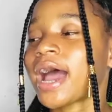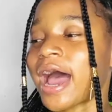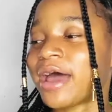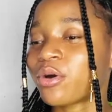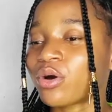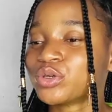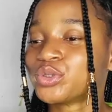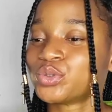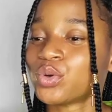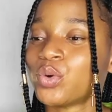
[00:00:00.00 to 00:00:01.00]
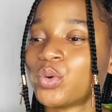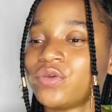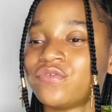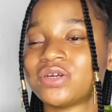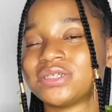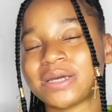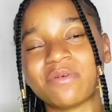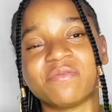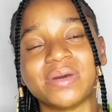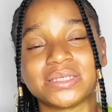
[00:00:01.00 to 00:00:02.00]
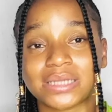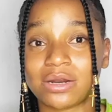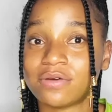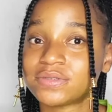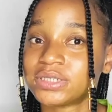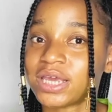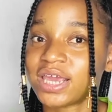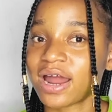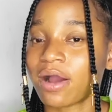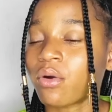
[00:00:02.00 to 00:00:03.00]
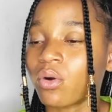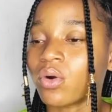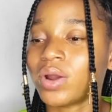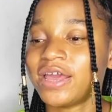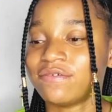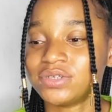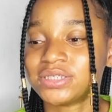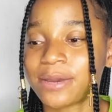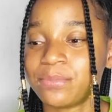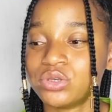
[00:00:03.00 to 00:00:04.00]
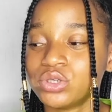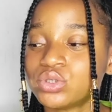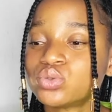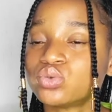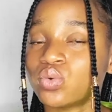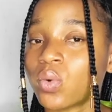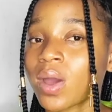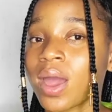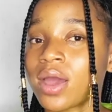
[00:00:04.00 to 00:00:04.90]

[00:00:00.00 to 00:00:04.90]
And also, if you're the type of person that loves taking alcohol every time, you need to